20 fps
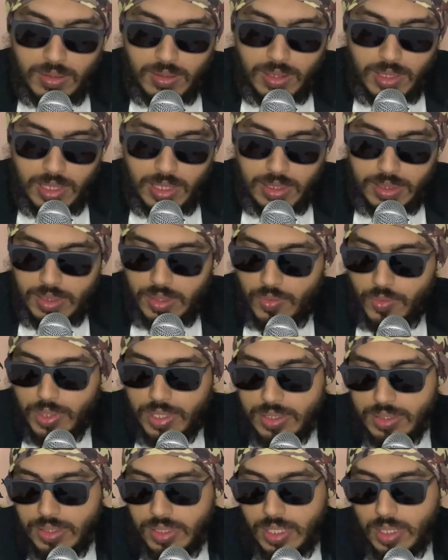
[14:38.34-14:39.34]
And the
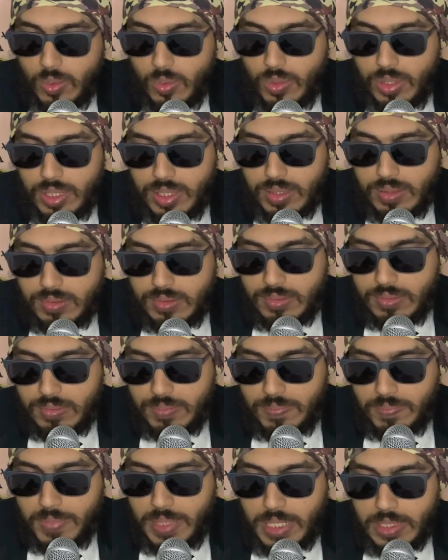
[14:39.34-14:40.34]
reason they won is
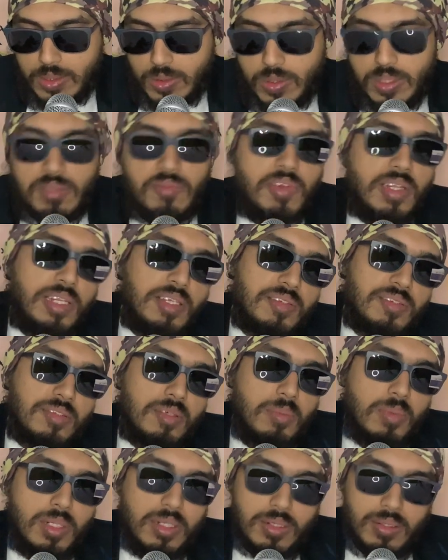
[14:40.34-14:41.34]
actually very
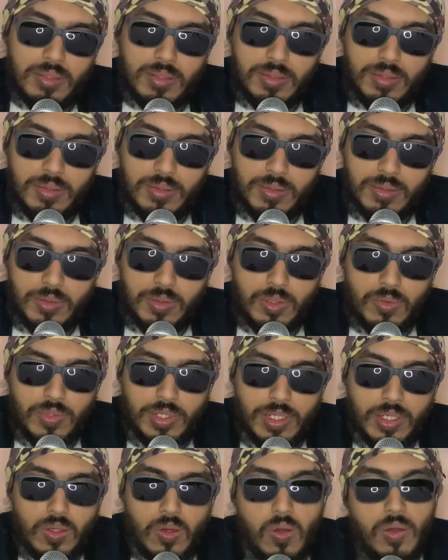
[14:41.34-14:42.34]
similar to the
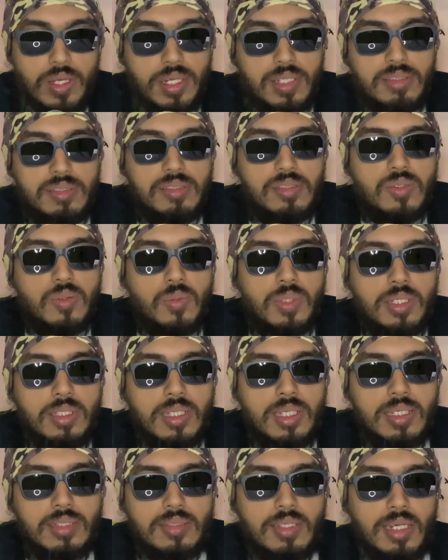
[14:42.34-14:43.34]
way Congress is doing
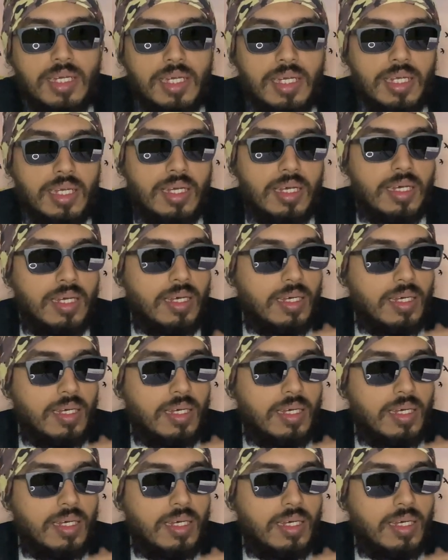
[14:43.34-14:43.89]
things in India.